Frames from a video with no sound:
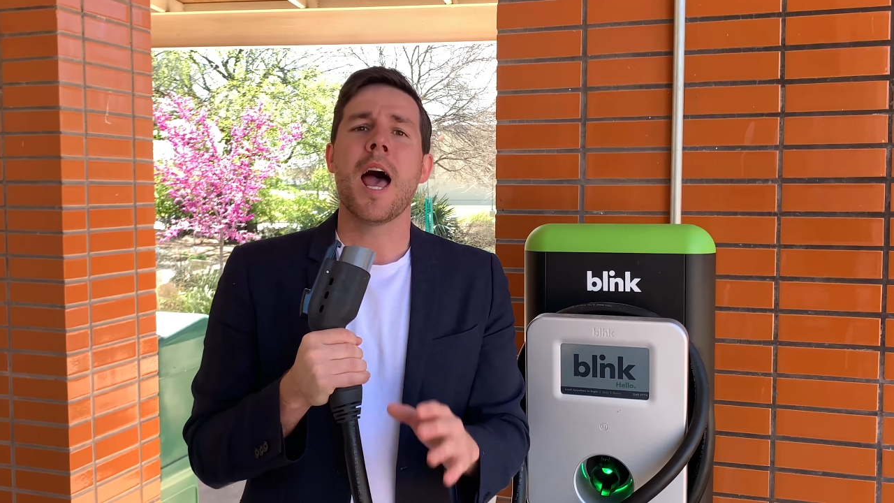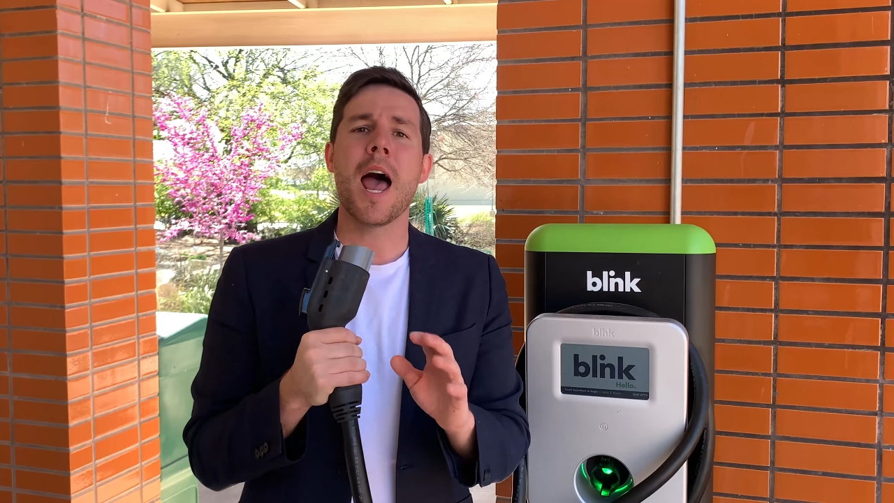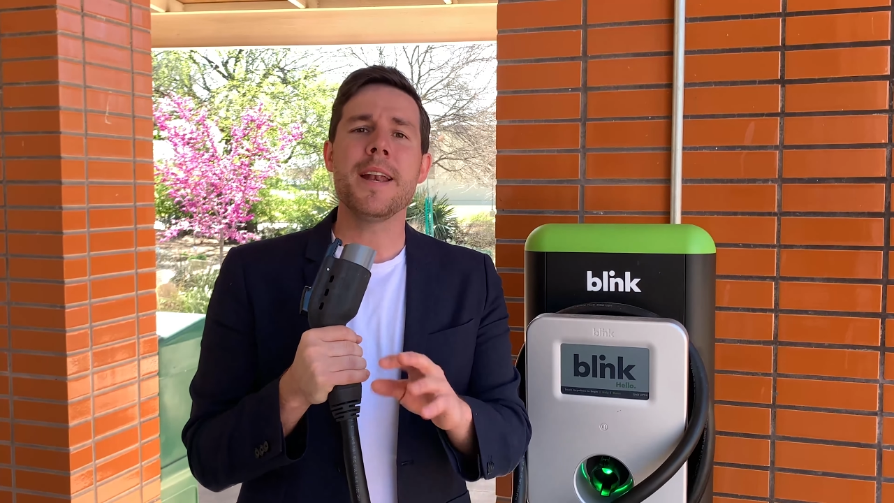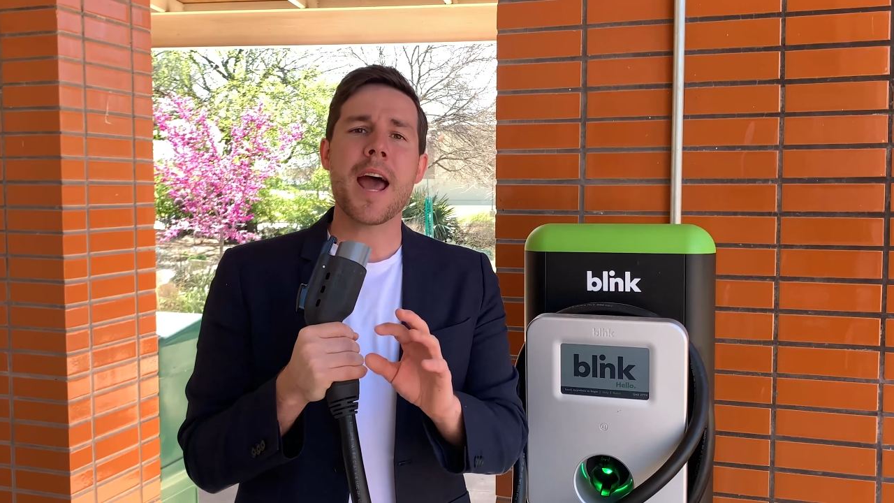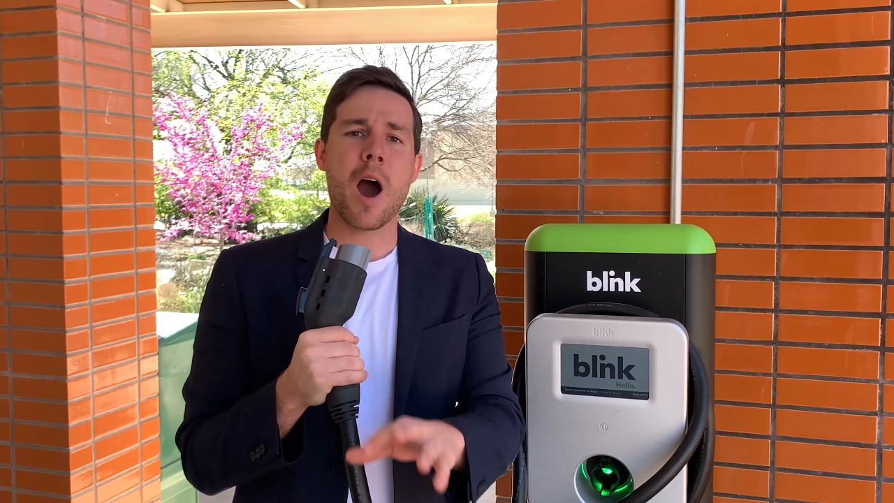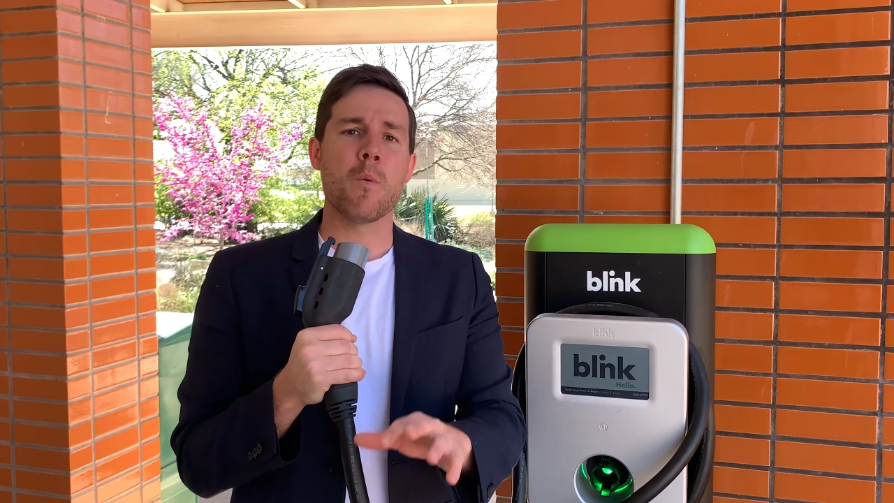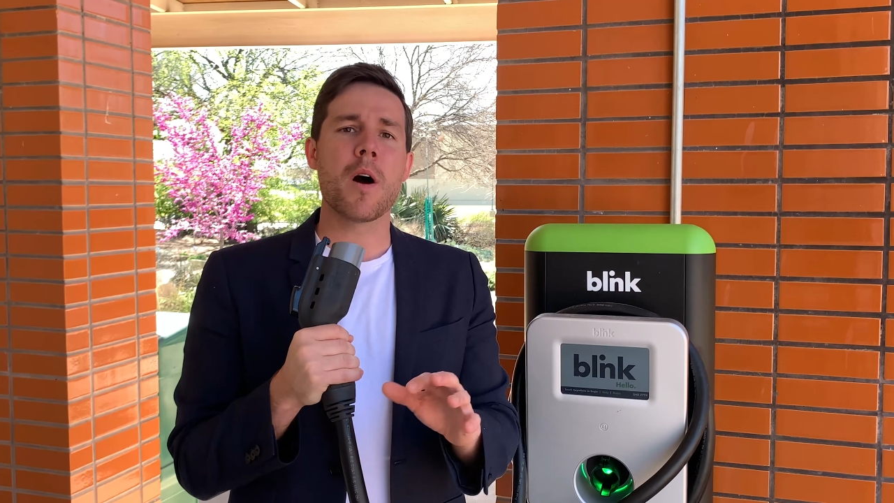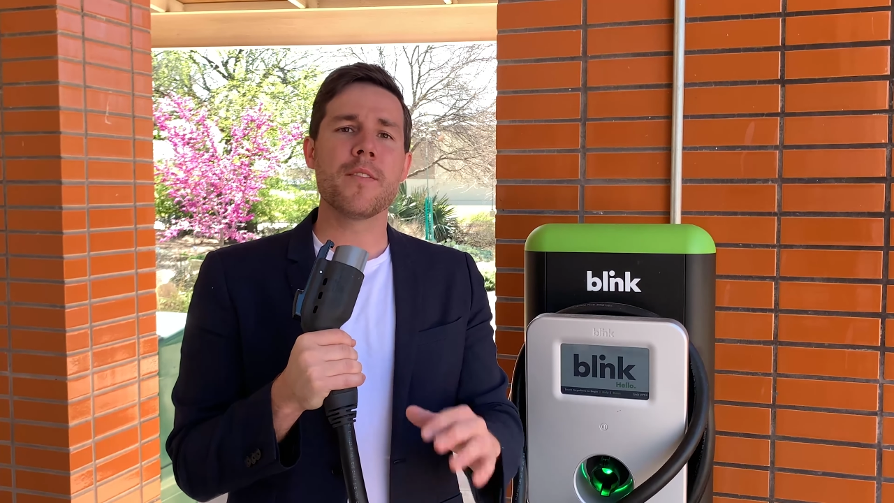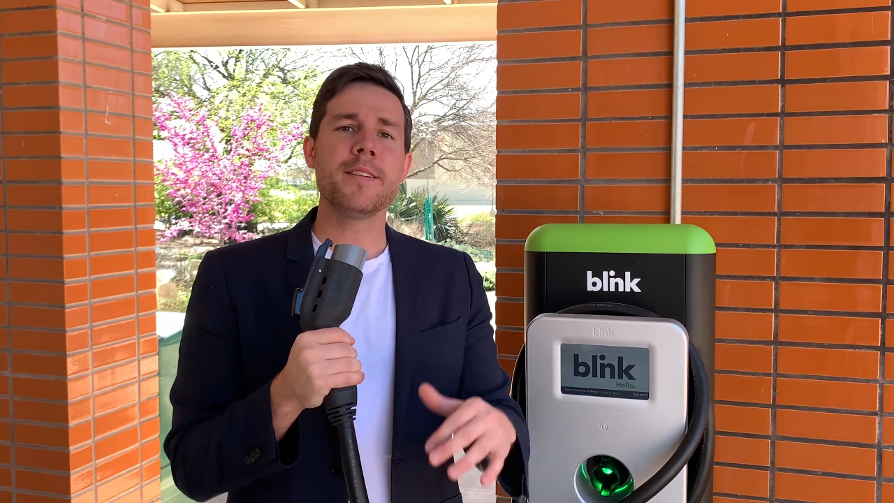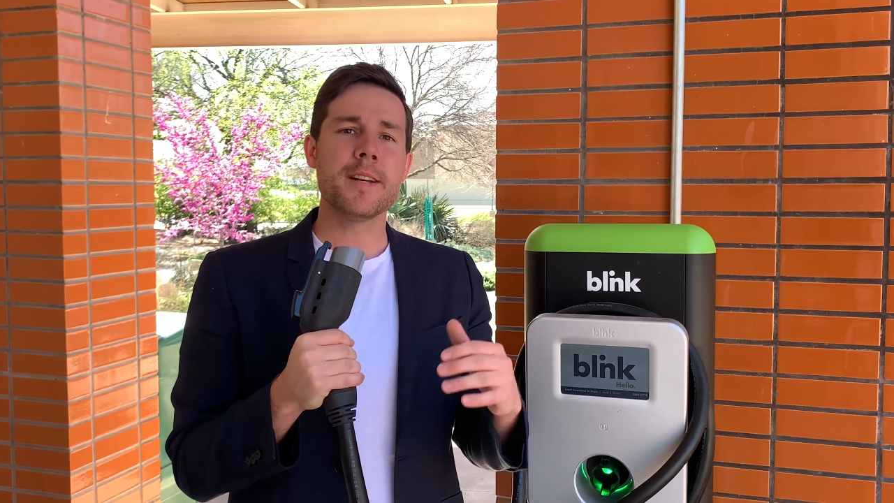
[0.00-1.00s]
And now,
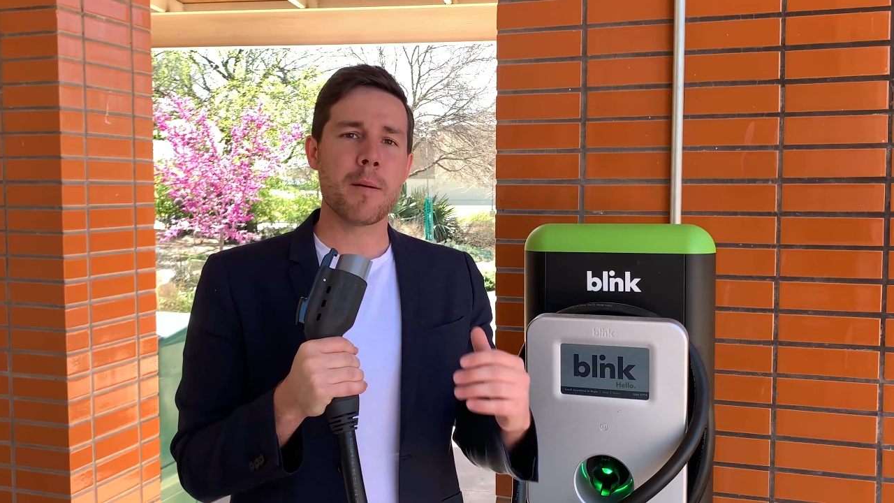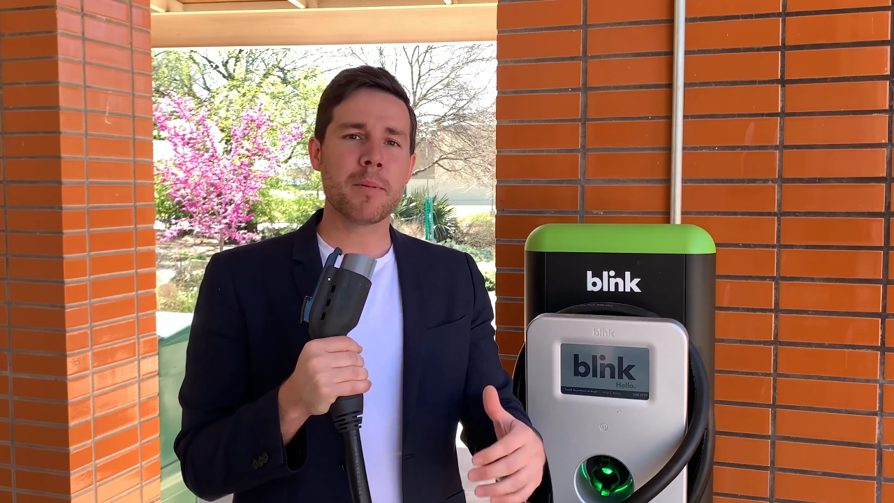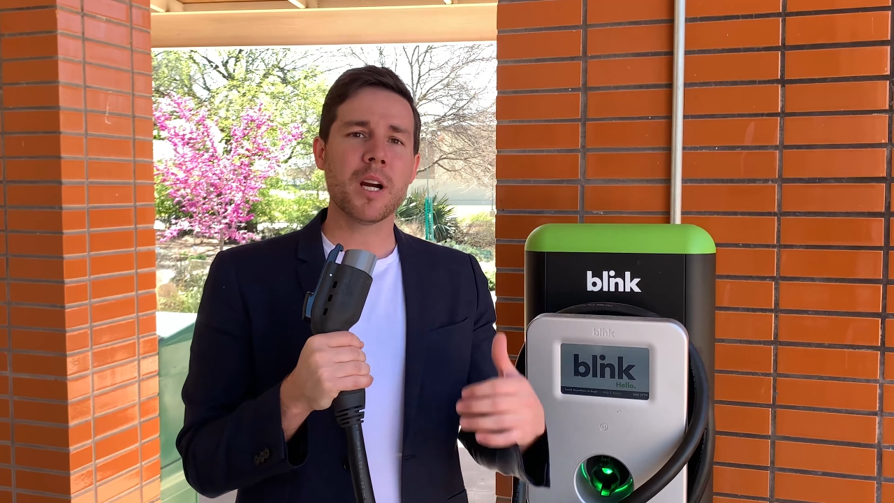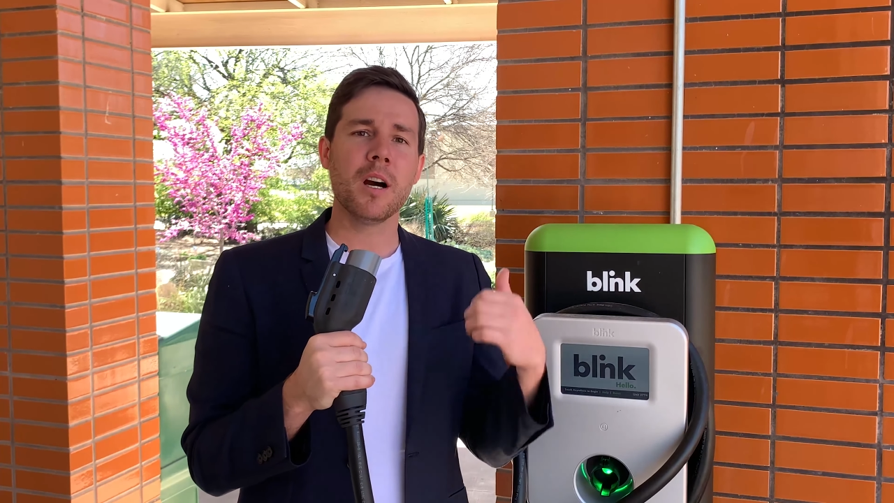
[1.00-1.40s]
while the number